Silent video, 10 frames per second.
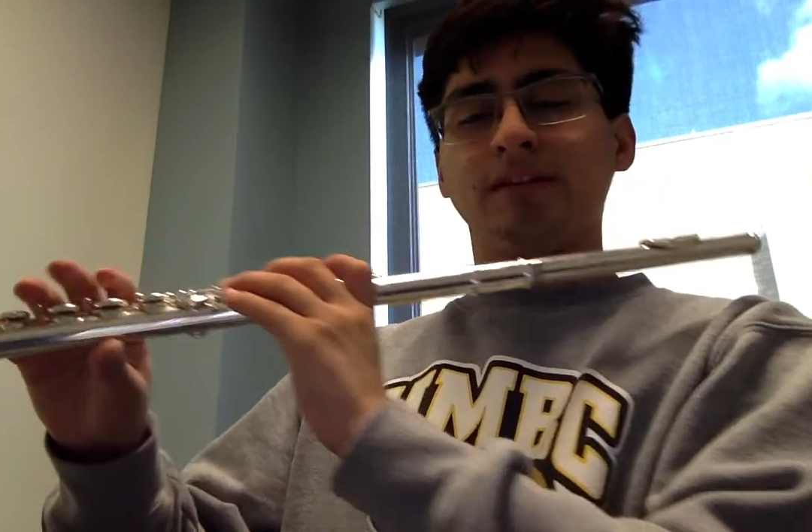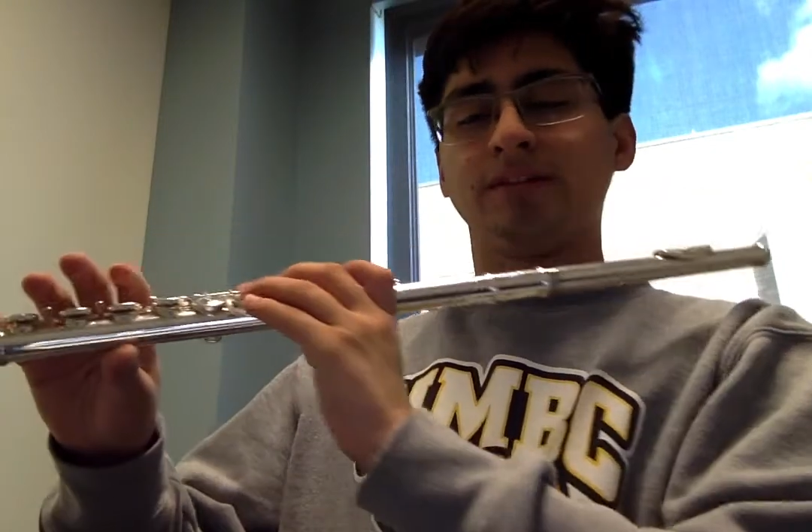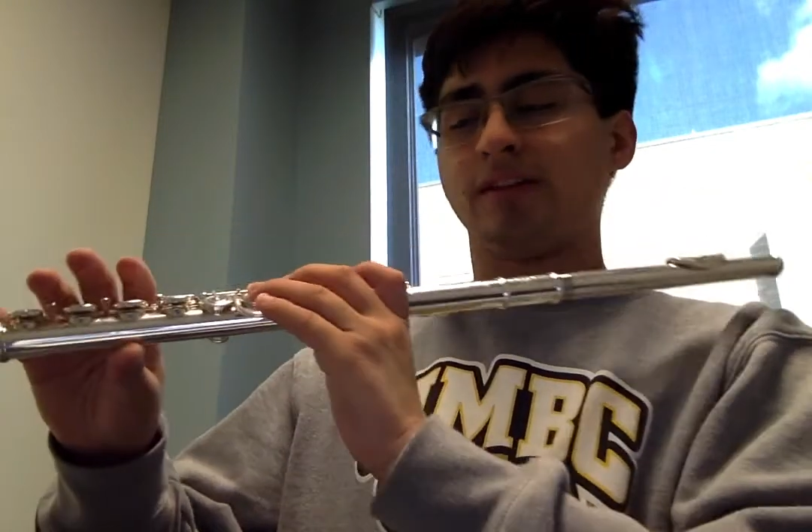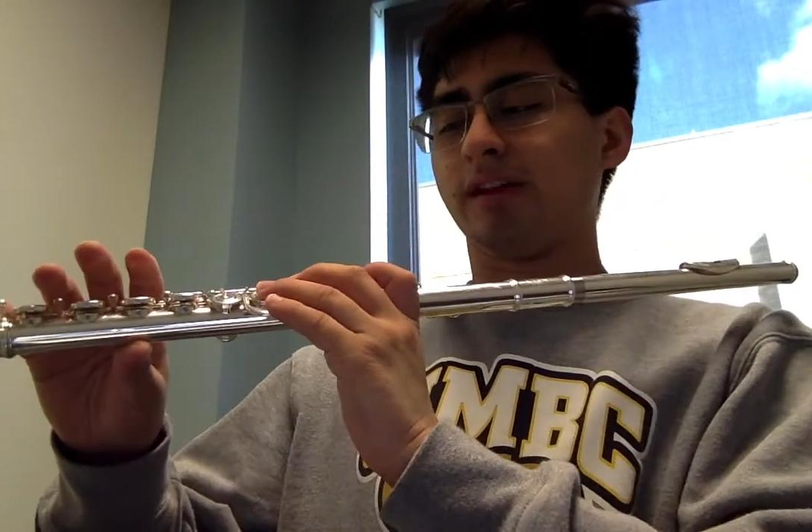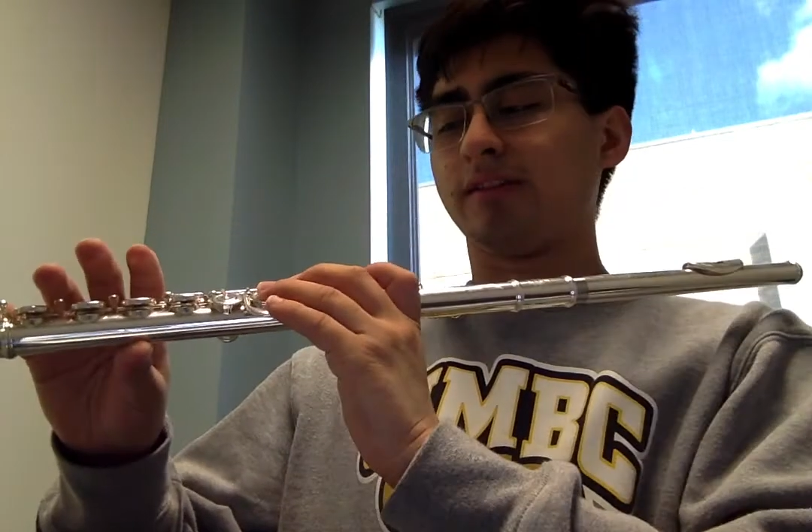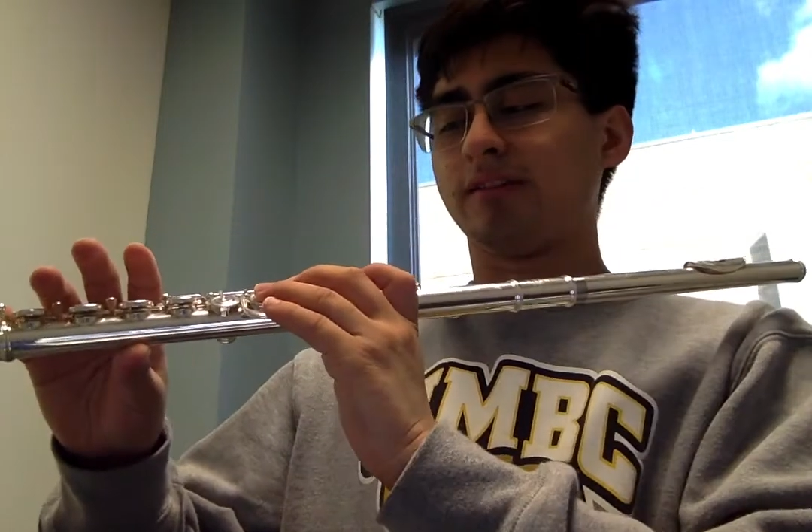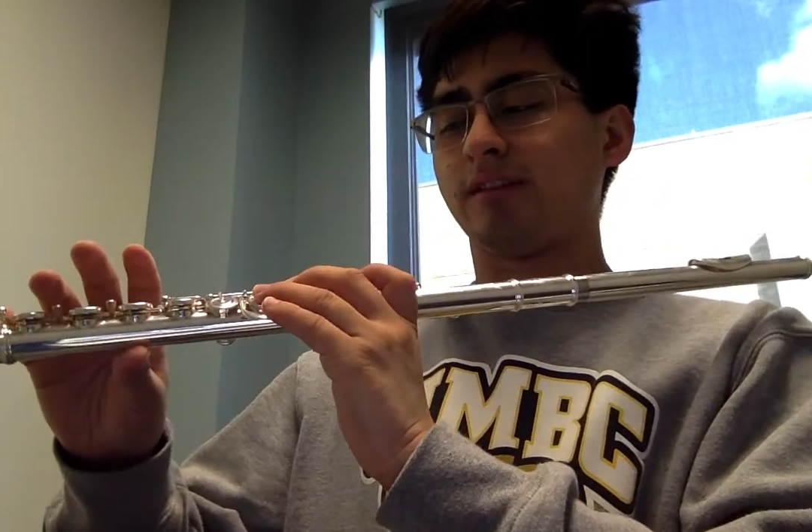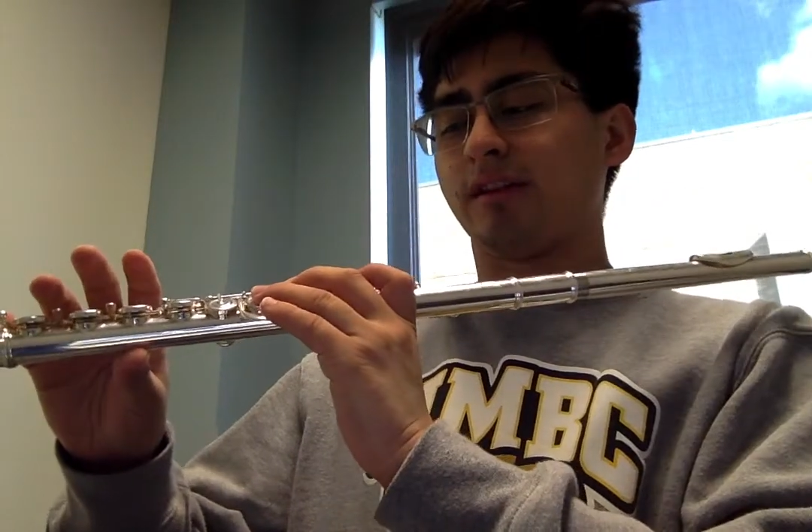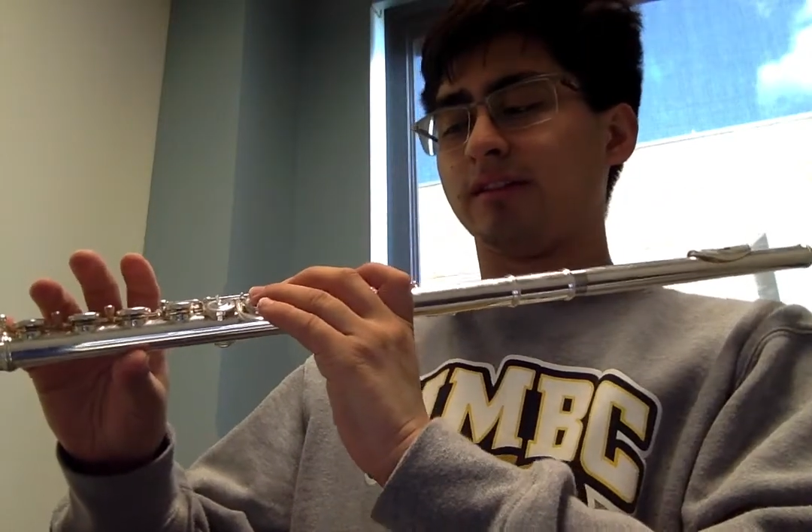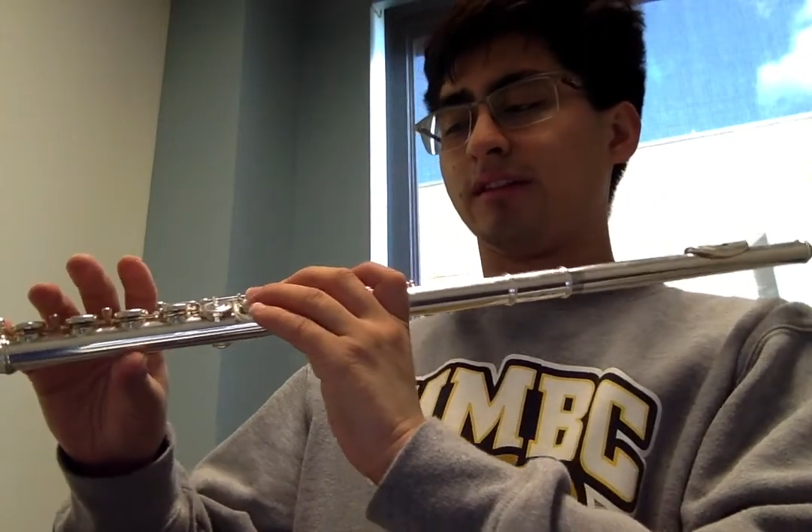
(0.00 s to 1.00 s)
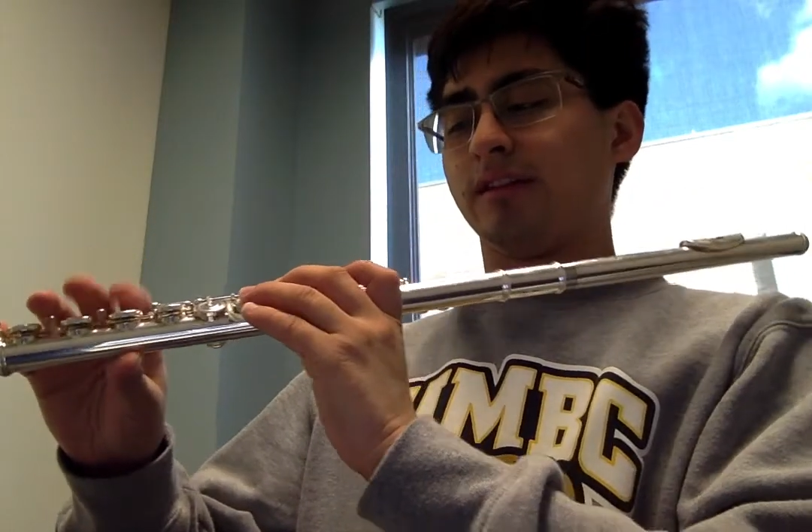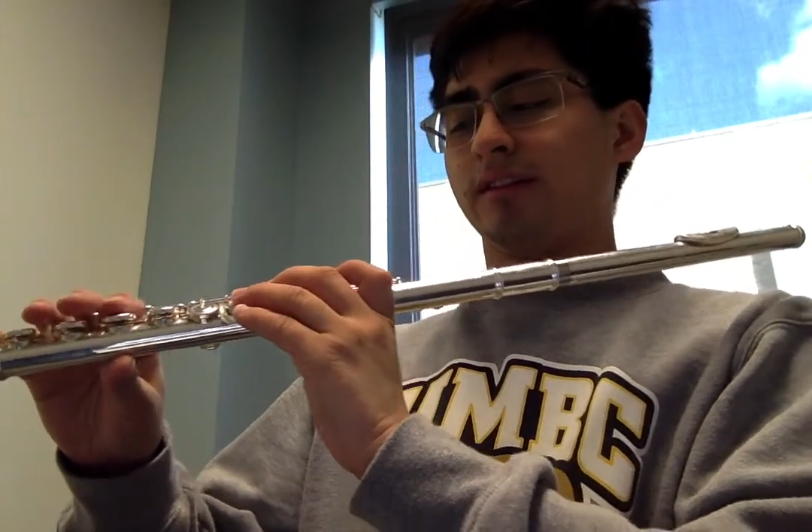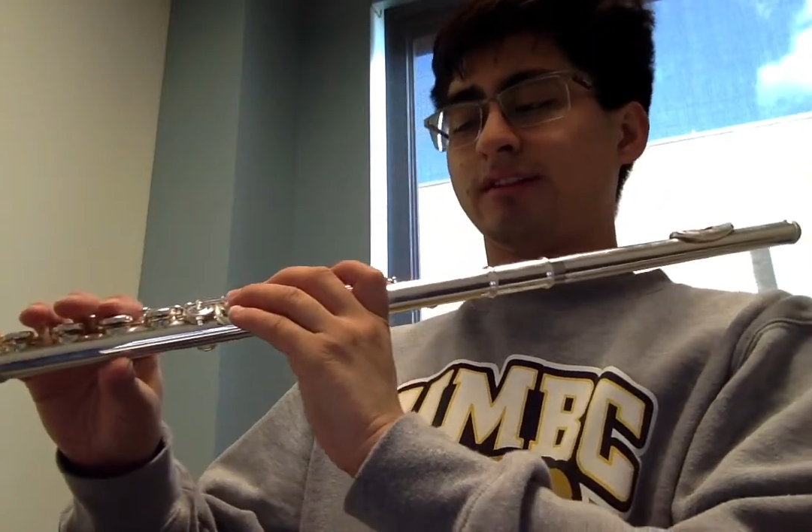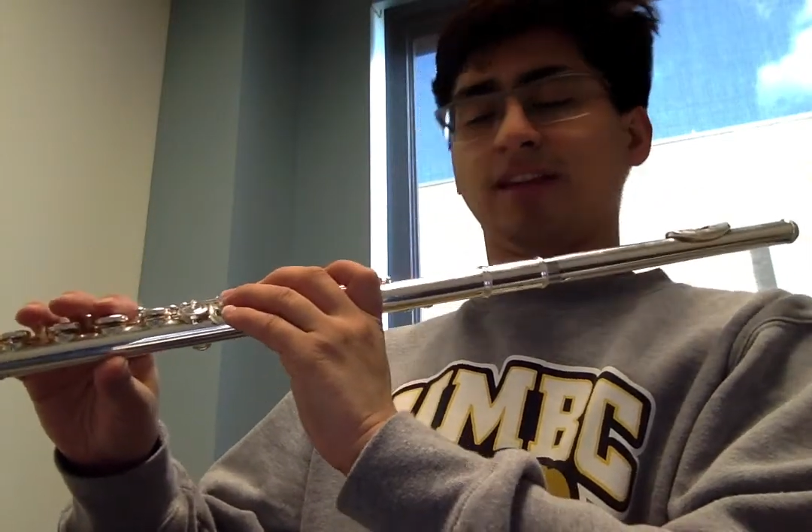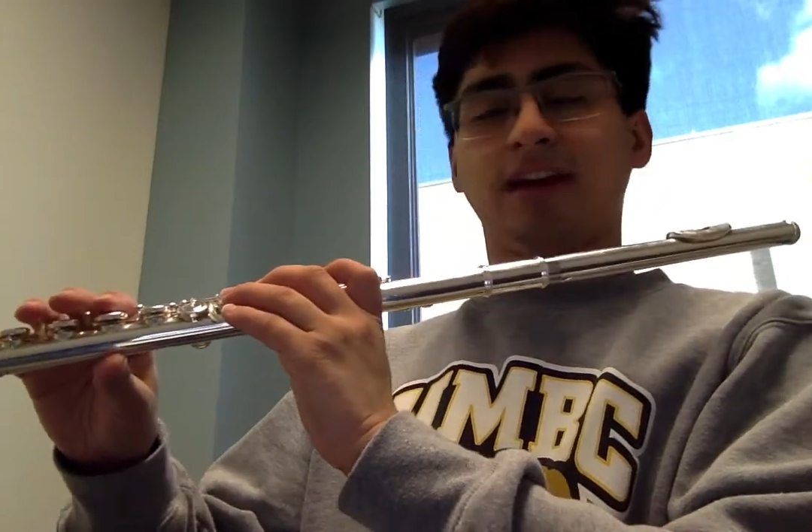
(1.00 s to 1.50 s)
The next
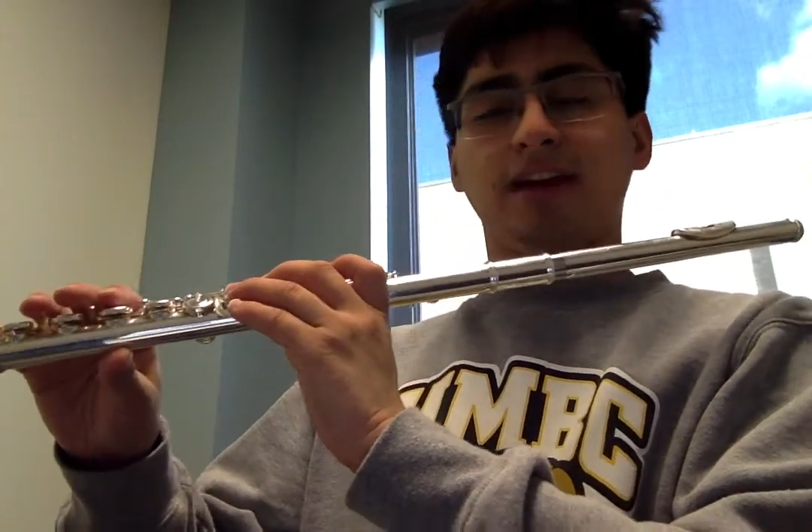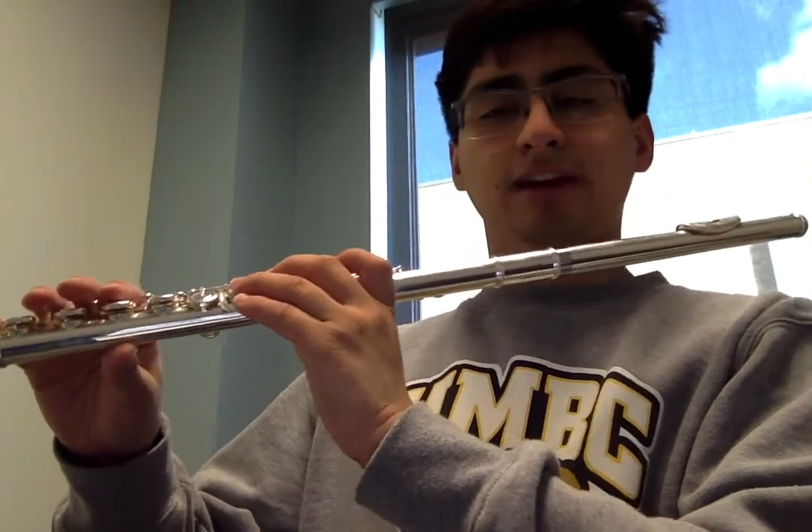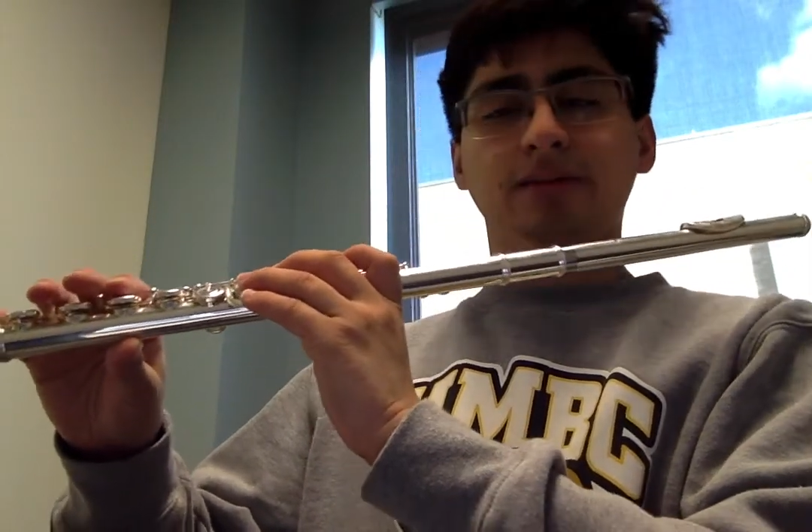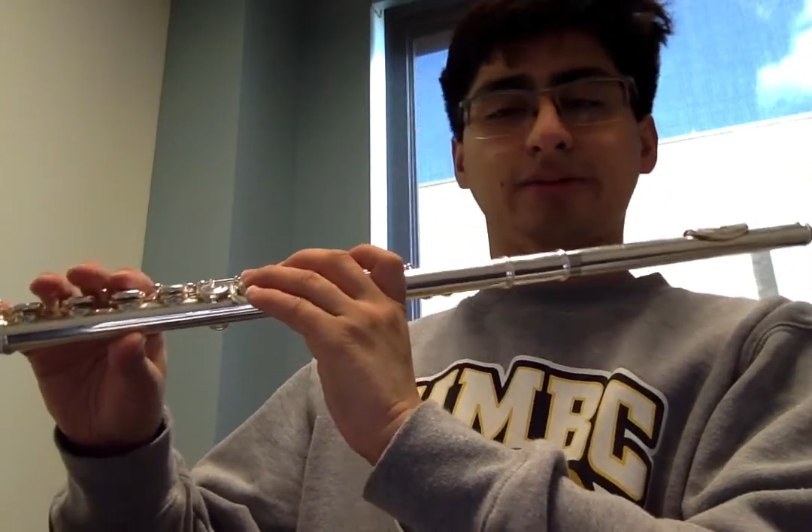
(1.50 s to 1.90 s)
is A,